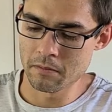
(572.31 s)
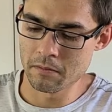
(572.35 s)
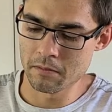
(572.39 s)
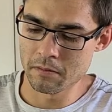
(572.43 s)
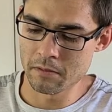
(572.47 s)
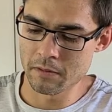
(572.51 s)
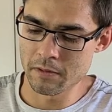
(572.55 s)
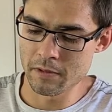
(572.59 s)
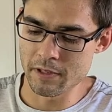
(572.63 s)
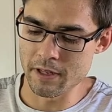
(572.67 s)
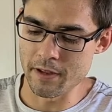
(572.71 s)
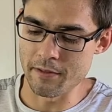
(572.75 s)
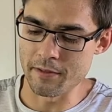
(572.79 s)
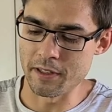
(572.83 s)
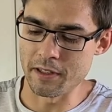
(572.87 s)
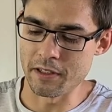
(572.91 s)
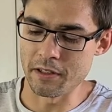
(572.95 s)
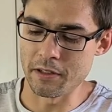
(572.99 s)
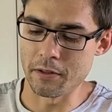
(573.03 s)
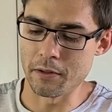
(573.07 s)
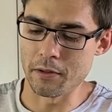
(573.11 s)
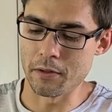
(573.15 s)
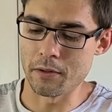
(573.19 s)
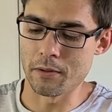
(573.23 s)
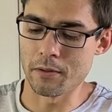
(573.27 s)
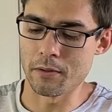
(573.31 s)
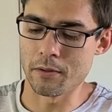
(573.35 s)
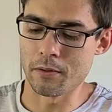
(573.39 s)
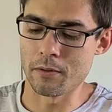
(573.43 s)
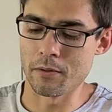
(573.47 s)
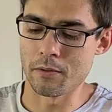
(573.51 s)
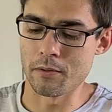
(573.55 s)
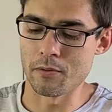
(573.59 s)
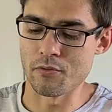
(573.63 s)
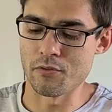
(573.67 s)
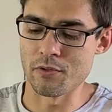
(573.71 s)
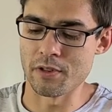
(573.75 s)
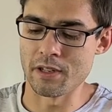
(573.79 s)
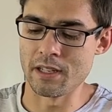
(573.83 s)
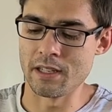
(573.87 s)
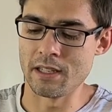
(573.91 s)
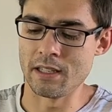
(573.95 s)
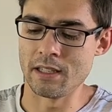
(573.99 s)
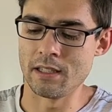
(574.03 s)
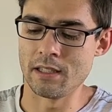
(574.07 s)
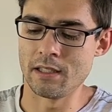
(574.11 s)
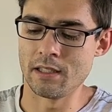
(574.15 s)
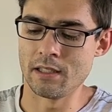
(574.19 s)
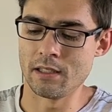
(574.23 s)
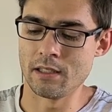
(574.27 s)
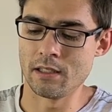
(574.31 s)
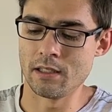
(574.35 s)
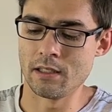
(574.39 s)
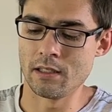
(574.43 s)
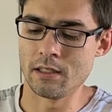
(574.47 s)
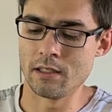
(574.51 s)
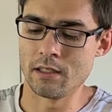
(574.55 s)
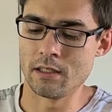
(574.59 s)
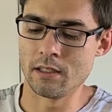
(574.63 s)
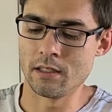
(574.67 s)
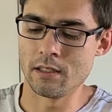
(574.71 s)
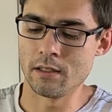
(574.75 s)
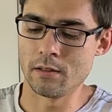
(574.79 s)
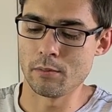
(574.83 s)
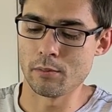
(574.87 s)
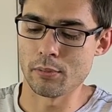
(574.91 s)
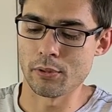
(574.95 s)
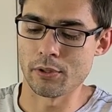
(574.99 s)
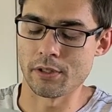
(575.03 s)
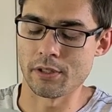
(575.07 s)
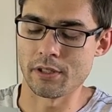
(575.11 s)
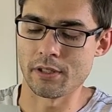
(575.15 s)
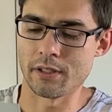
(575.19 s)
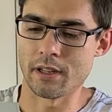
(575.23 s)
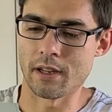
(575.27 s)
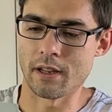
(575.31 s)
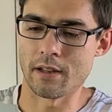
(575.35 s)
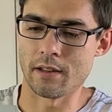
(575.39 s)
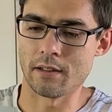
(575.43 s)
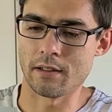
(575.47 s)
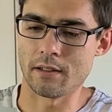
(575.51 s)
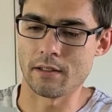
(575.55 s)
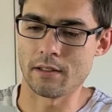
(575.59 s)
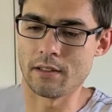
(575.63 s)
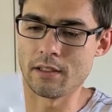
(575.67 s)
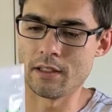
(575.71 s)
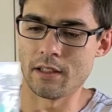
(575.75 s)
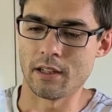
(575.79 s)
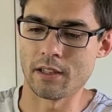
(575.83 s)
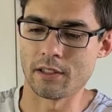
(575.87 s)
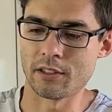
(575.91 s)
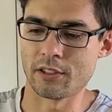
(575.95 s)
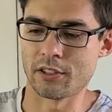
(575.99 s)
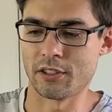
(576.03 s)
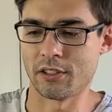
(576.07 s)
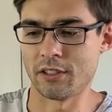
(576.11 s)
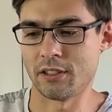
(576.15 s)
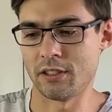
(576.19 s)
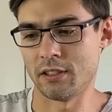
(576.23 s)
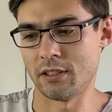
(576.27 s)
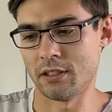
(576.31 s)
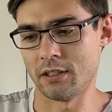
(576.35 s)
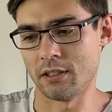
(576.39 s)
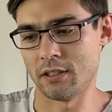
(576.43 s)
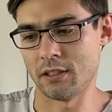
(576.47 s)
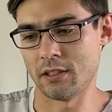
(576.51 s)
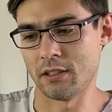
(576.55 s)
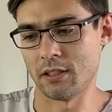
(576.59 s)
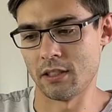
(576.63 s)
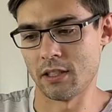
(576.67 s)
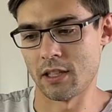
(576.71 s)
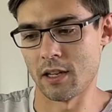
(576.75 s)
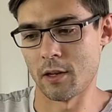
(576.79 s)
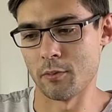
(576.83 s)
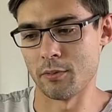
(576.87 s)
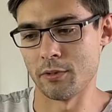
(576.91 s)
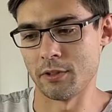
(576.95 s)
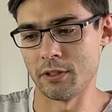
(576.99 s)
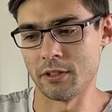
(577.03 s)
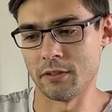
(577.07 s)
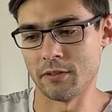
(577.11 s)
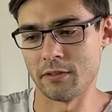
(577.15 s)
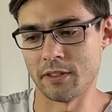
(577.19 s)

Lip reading: 73% THC, I believe.